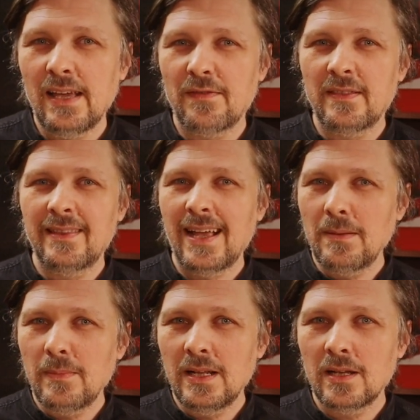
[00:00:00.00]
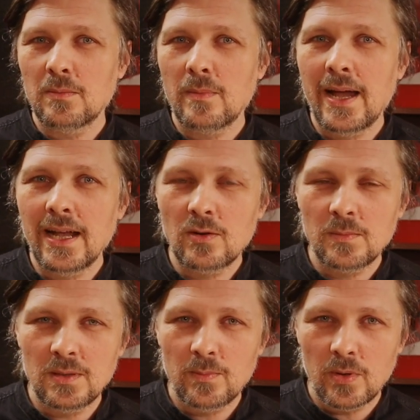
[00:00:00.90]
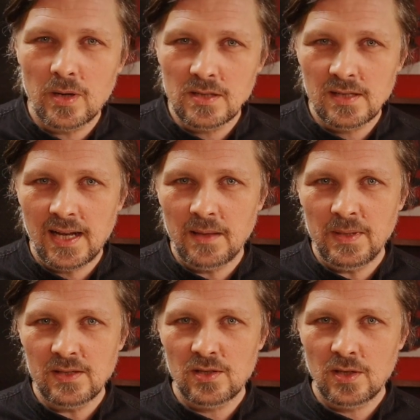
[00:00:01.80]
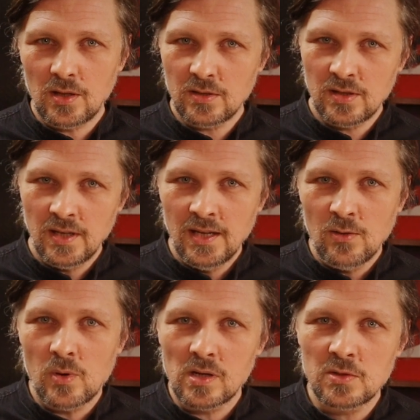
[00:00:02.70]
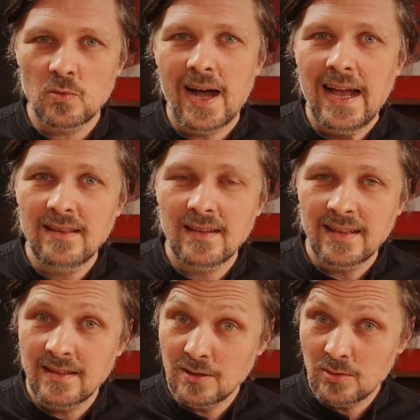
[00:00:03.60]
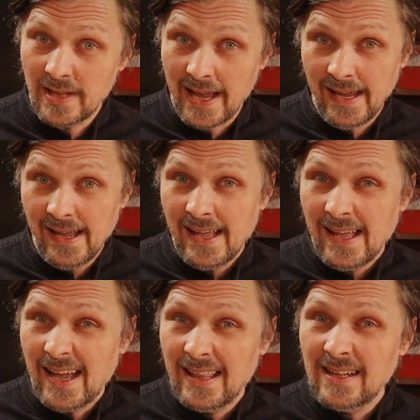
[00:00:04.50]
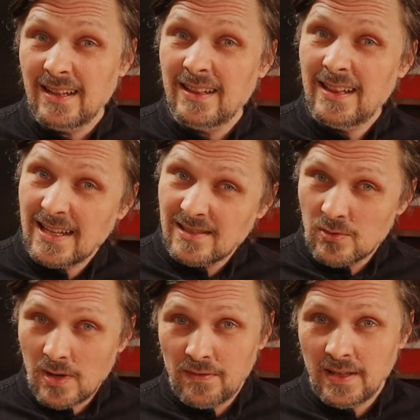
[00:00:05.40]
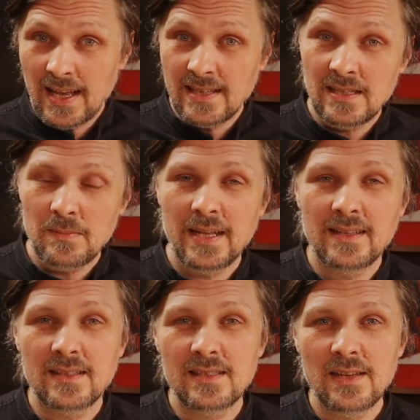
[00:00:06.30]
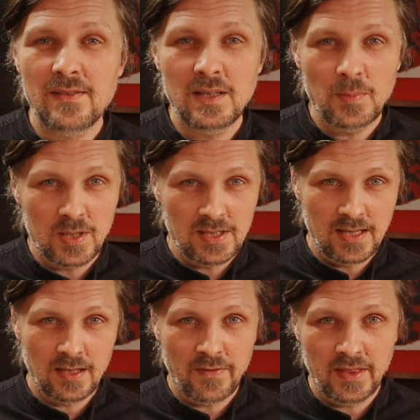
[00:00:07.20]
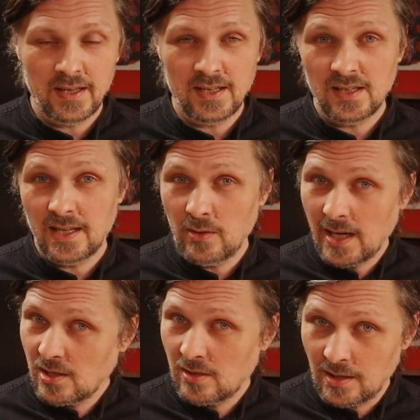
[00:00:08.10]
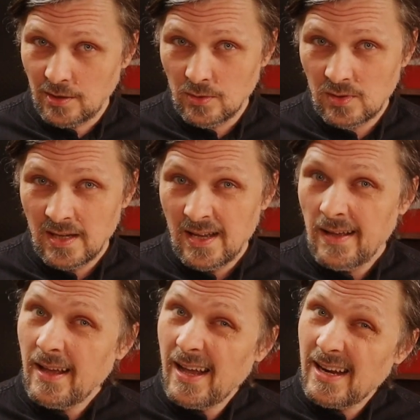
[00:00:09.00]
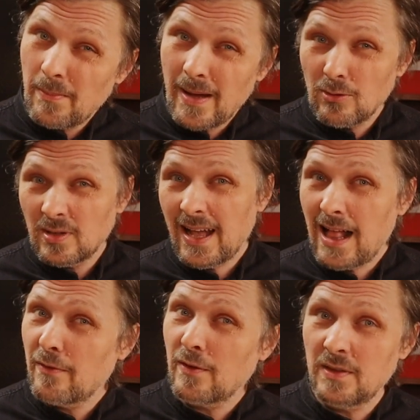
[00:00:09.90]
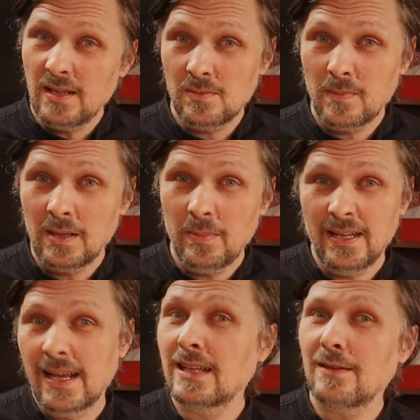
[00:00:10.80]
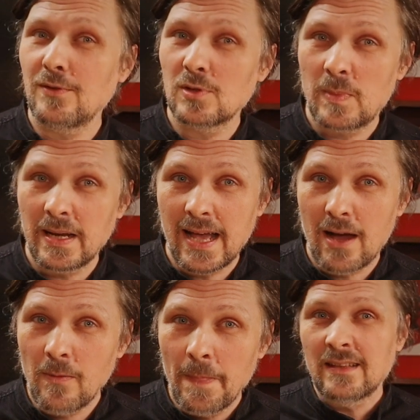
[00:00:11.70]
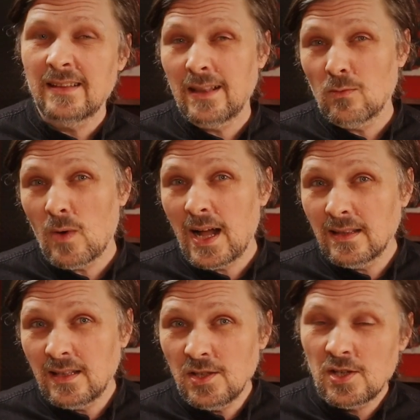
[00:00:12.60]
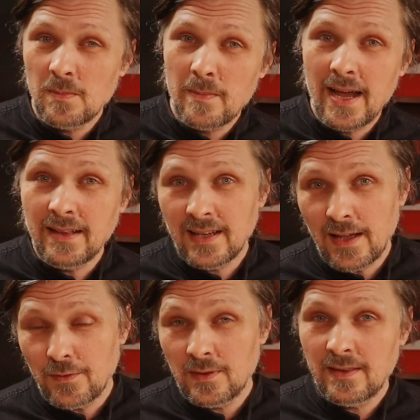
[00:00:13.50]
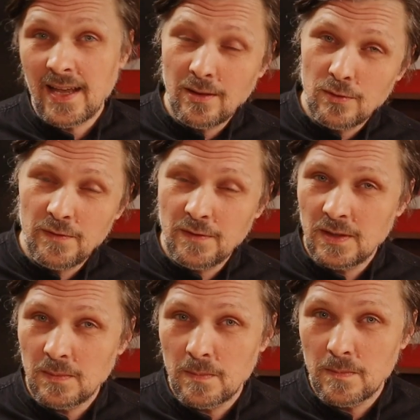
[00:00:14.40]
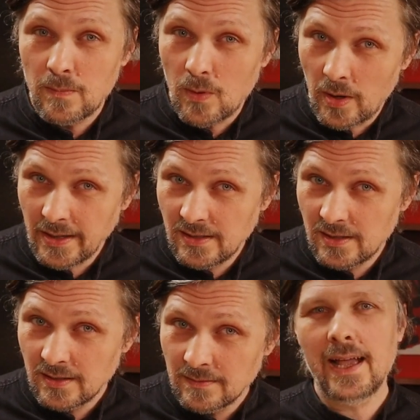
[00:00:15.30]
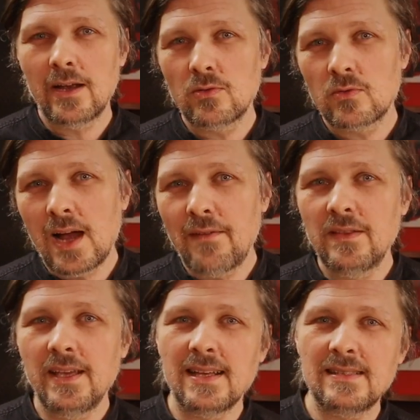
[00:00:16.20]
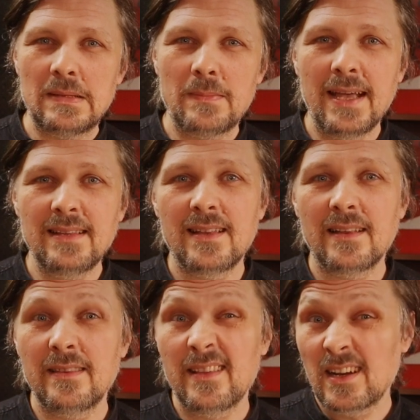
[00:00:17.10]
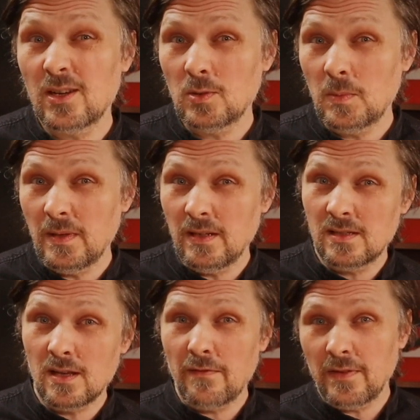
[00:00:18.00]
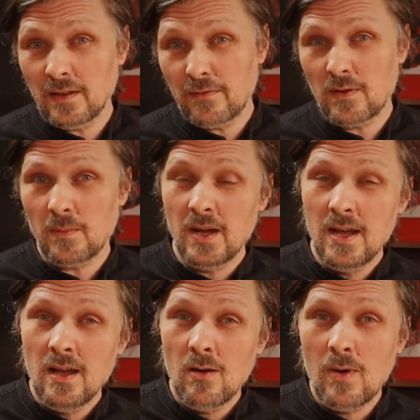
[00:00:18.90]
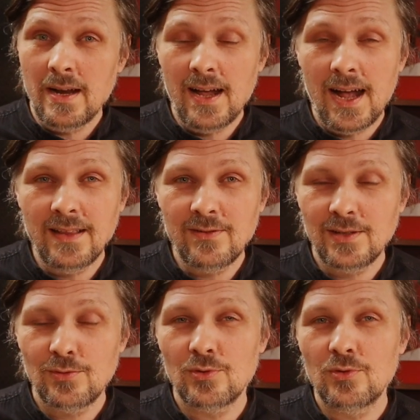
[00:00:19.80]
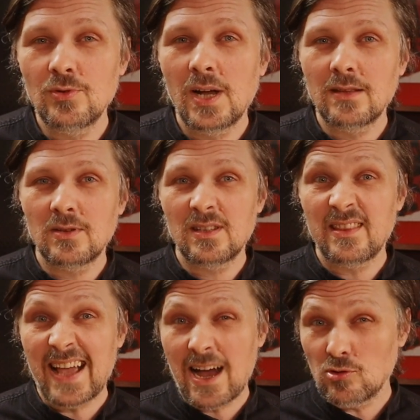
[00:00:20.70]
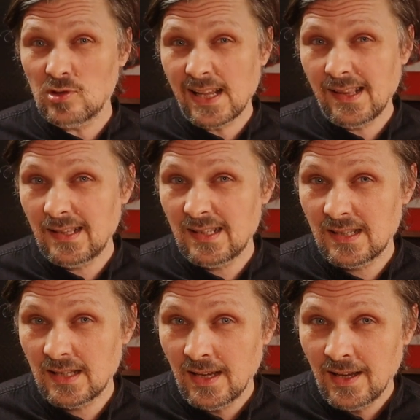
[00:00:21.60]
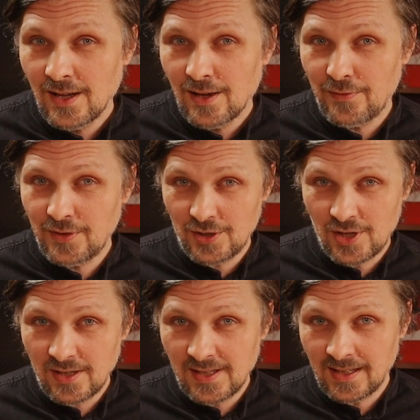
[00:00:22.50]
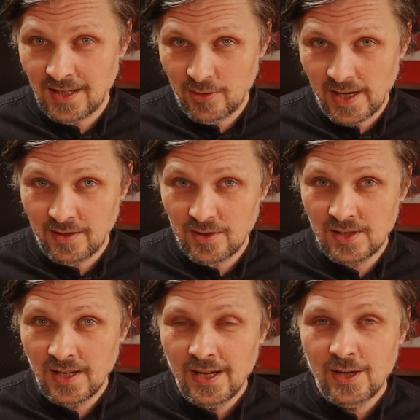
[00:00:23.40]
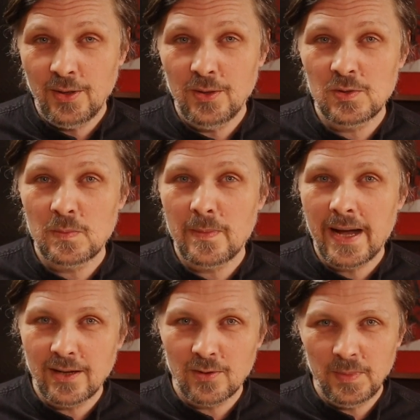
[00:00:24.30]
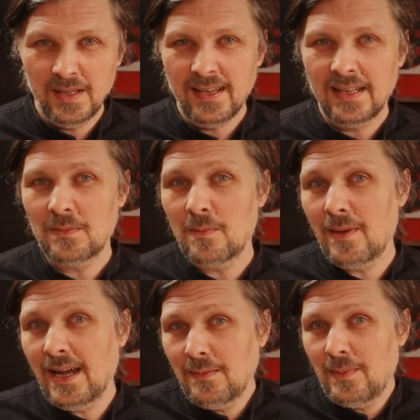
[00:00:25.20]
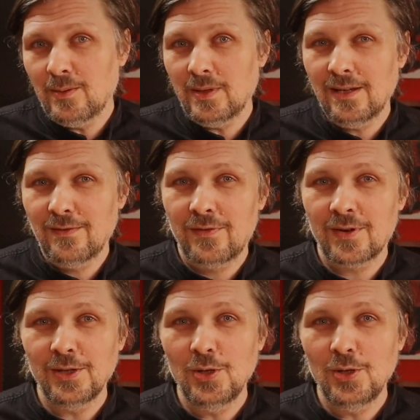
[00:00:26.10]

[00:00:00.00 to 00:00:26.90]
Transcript: if 10 million Micro:bit boards had been sold worldwide until today, and let's roughly estimate that 70% of it is educational use, and about half of this might be in active use by now, then one teacher might have 10 to 15 boards. I could roughly estimate that there could be something from 100 to 200,000 of teachers and educators who use Micro:bit and might be looking for